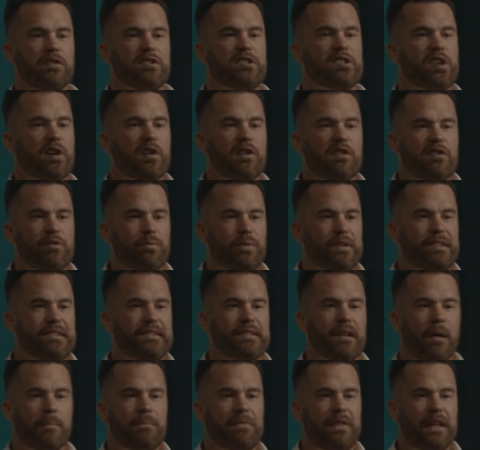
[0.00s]
church was
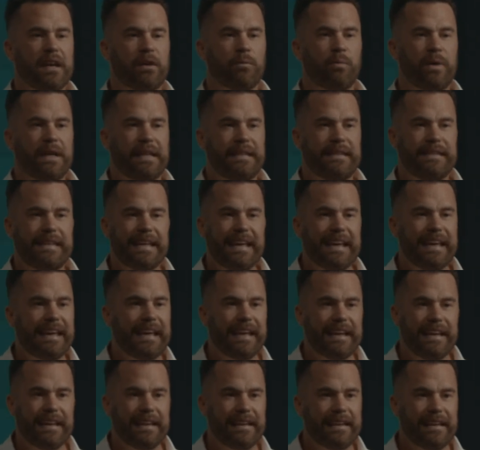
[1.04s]
something we
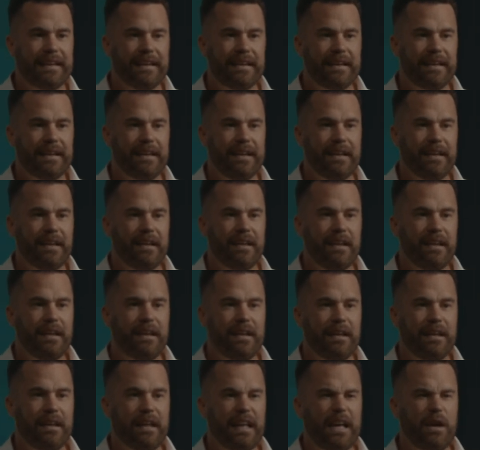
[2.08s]
did.
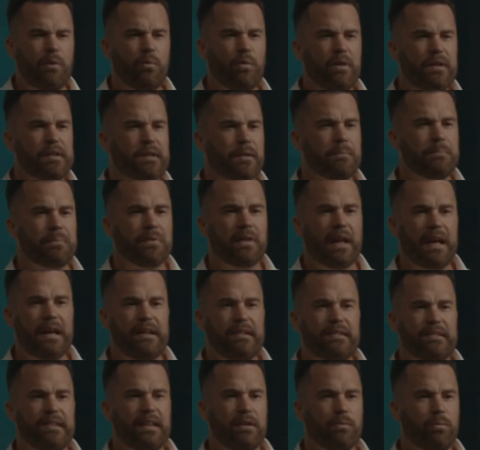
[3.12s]
It was a
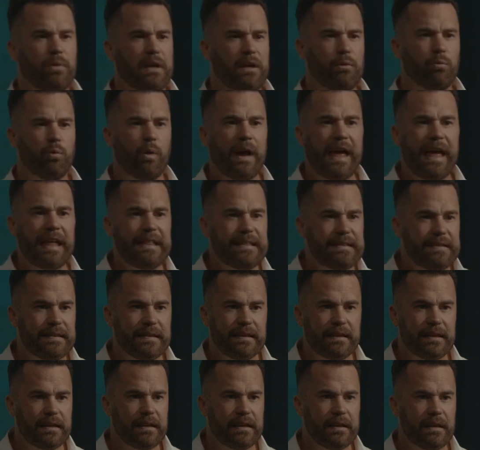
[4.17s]
place that we
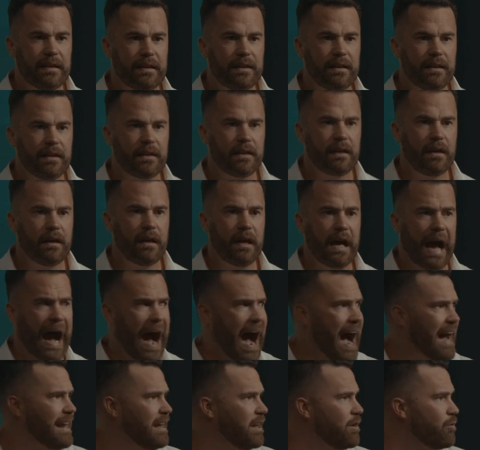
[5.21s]
went.
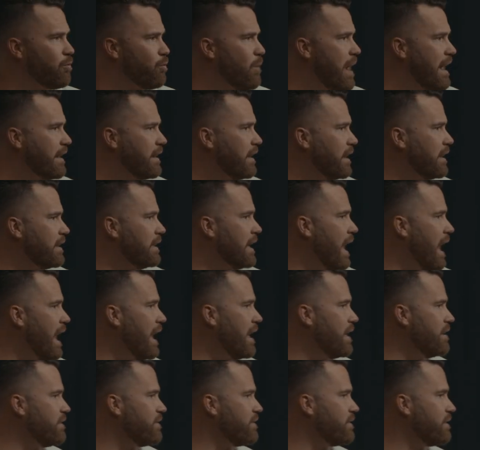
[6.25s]
I didn't
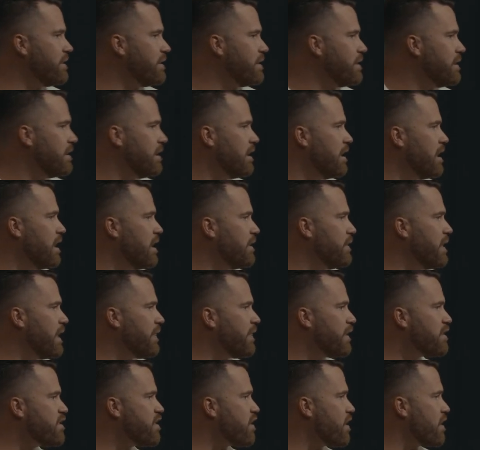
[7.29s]
recognize that the